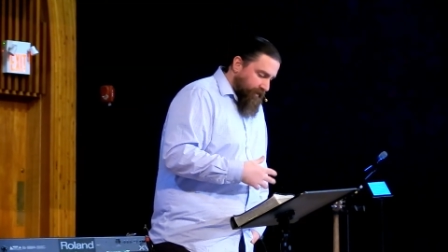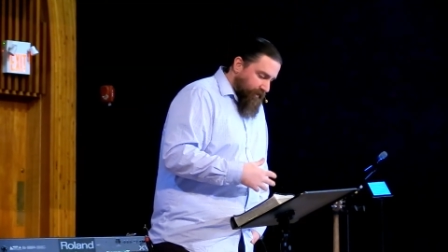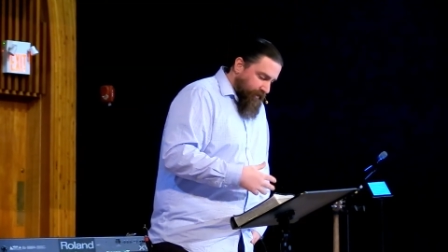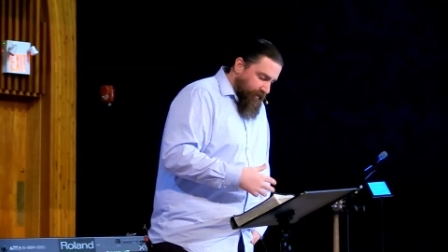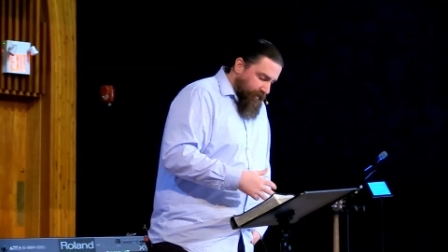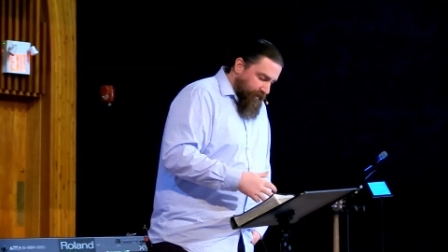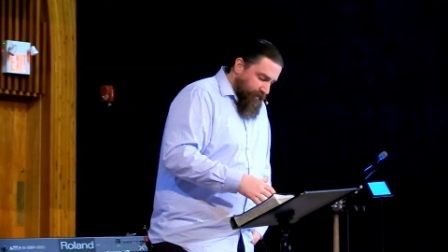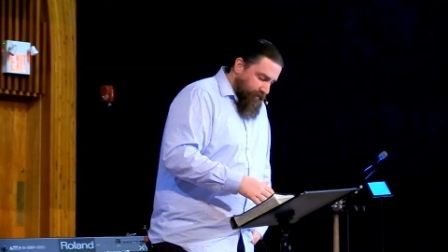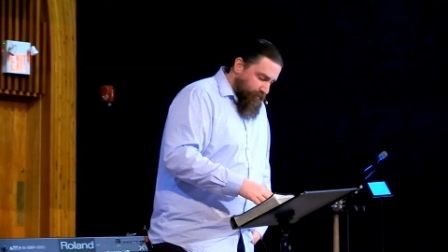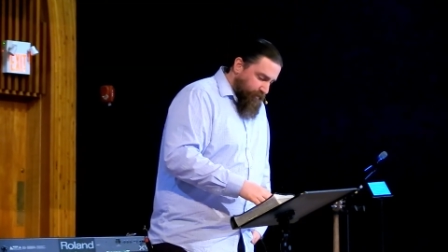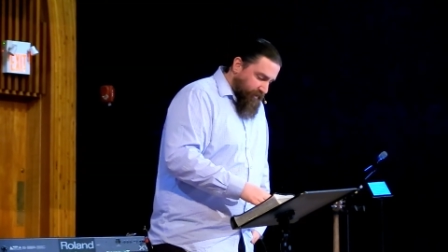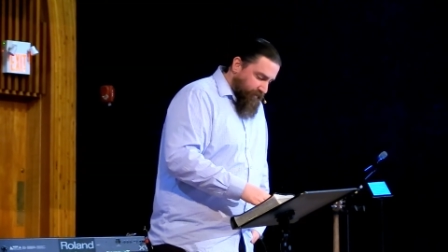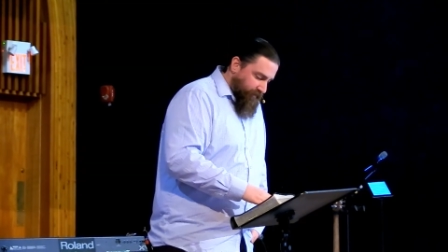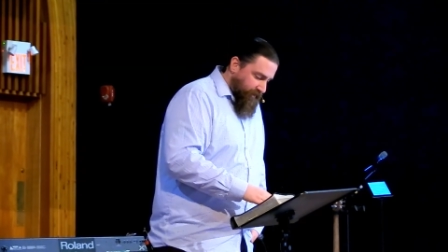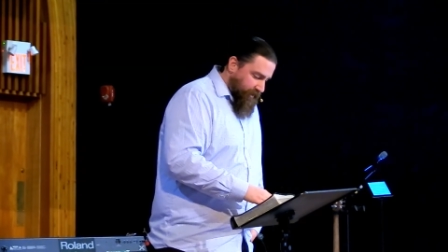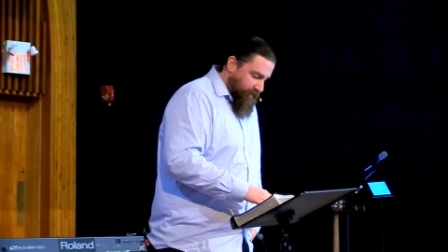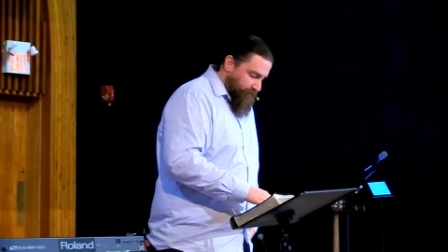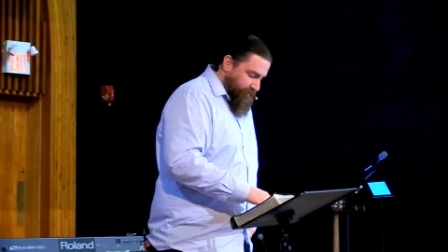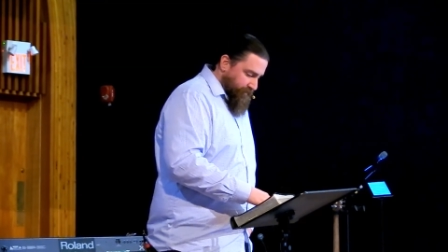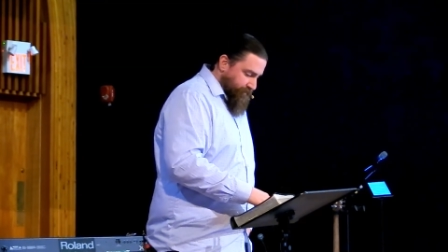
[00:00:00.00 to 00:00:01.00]
In the book of
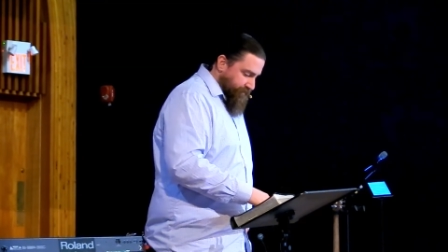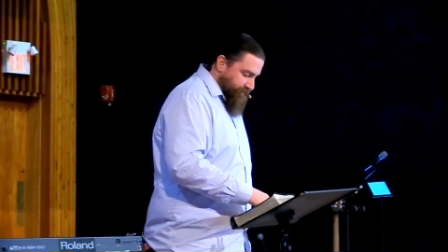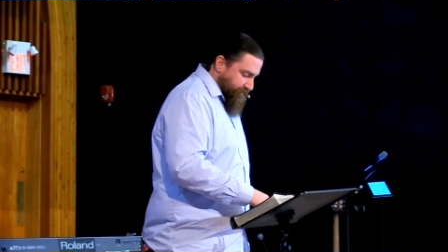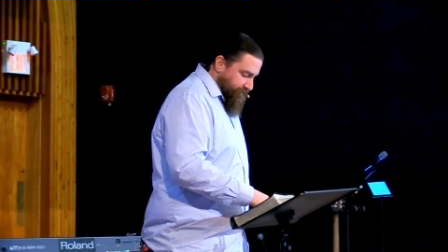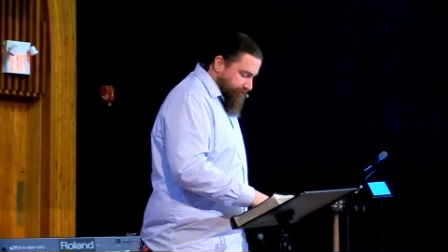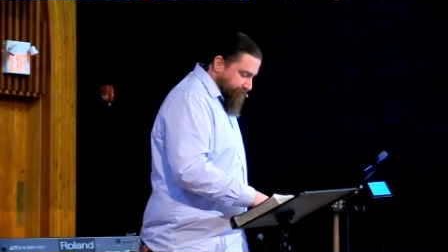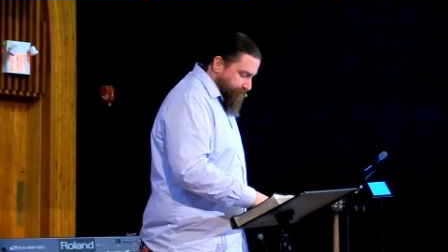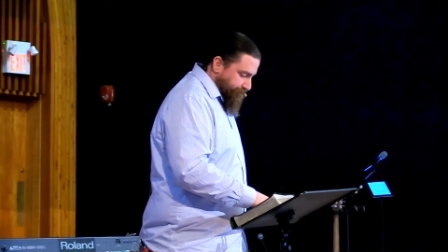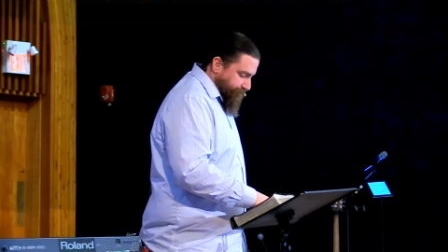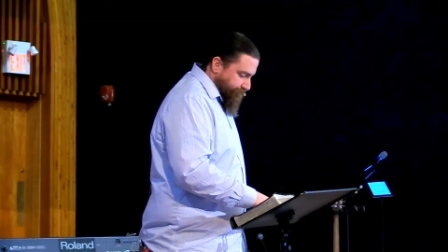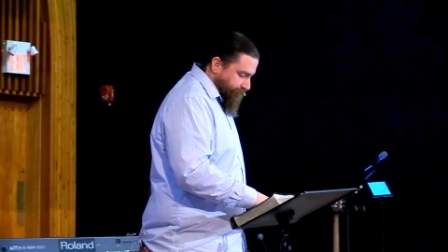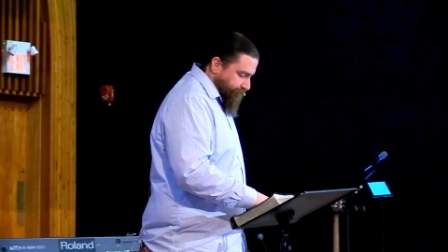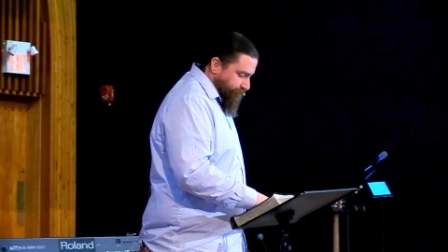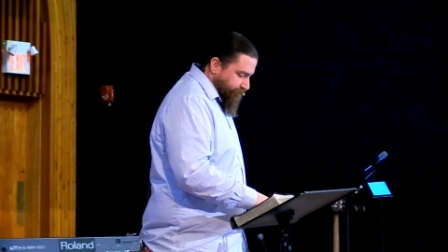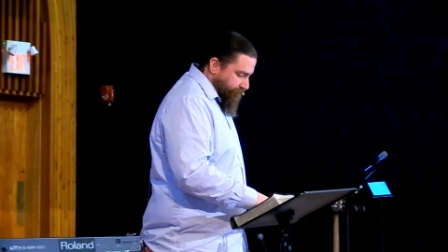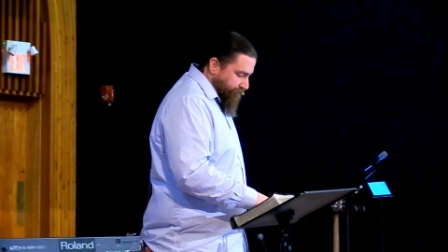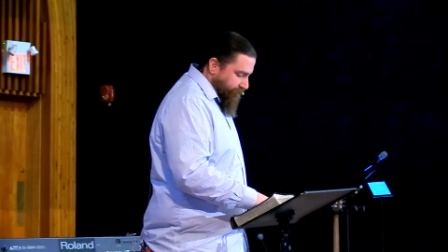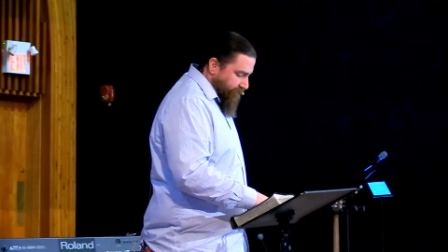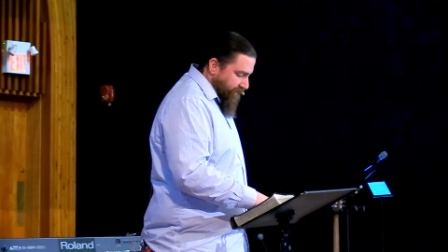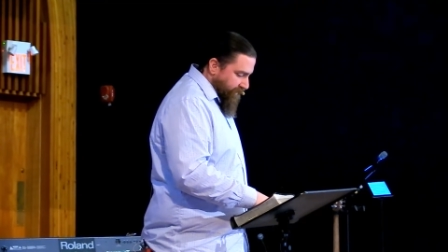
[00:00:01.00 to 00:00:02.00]
Hebrews,
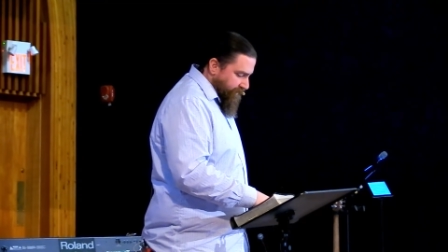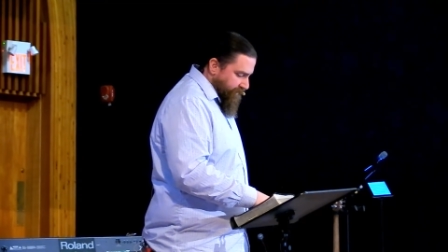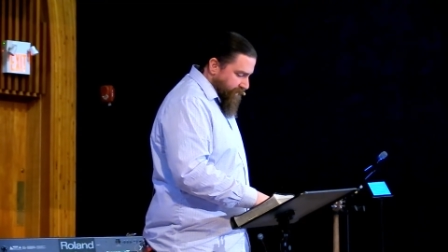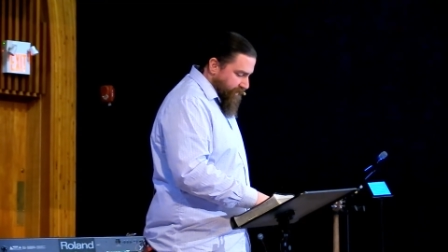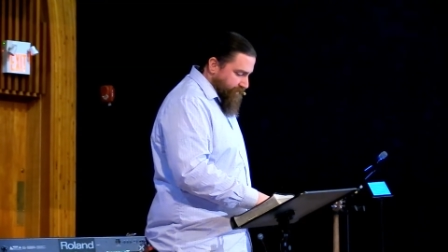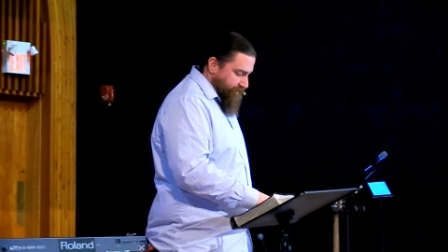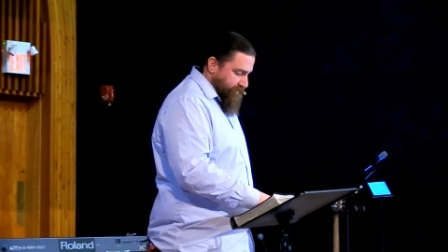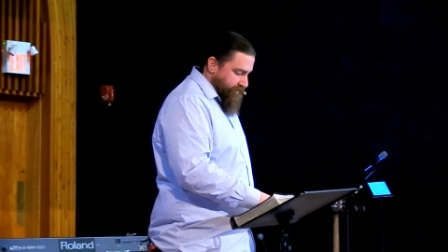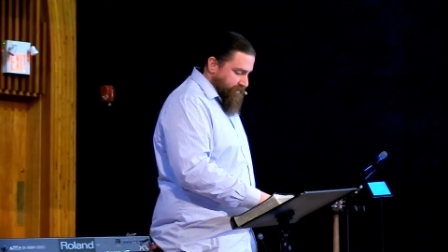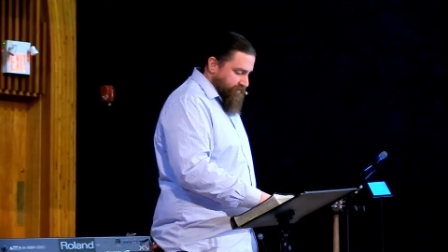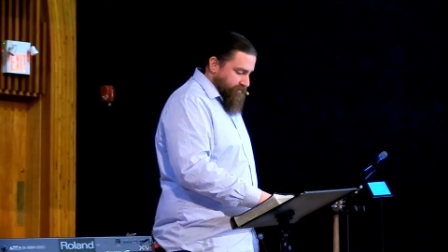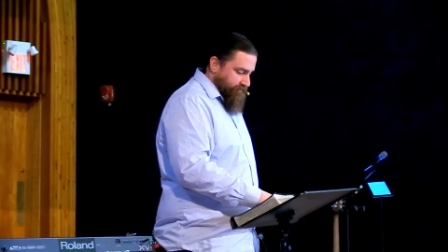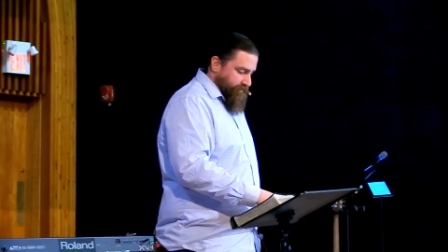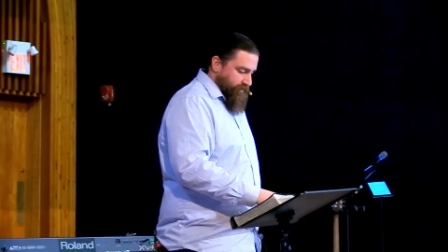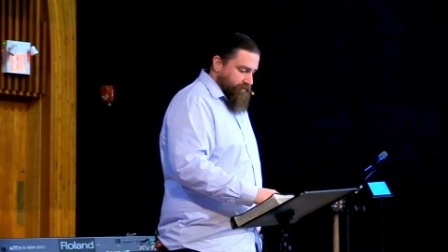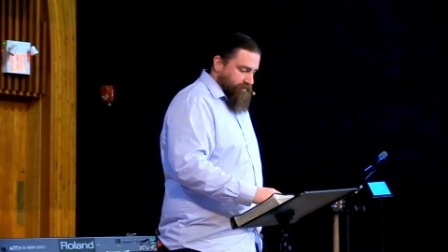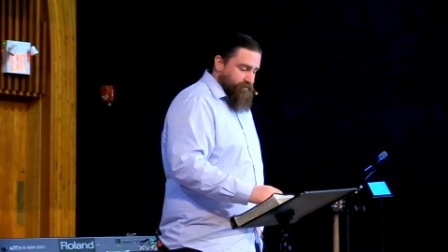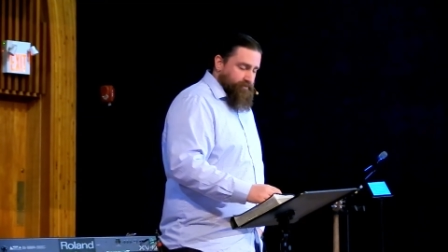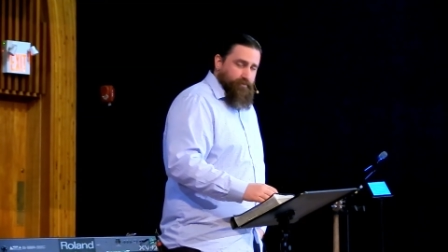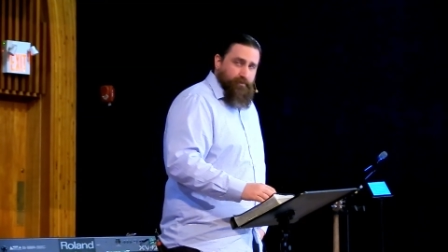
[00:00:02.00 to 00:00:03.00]
the author says in
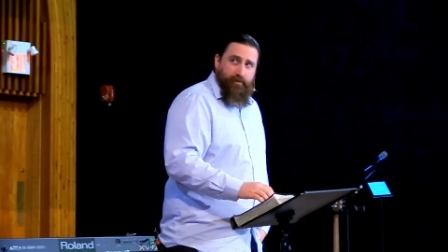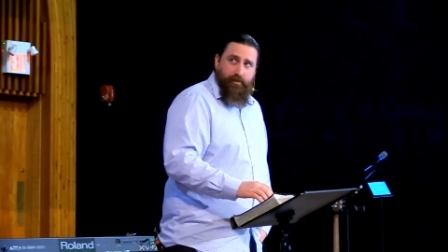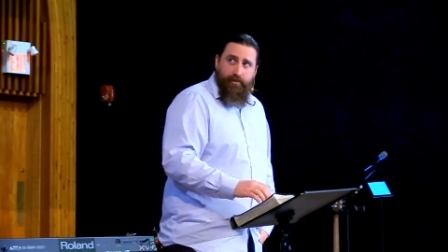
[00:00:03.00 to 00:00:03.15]
verse,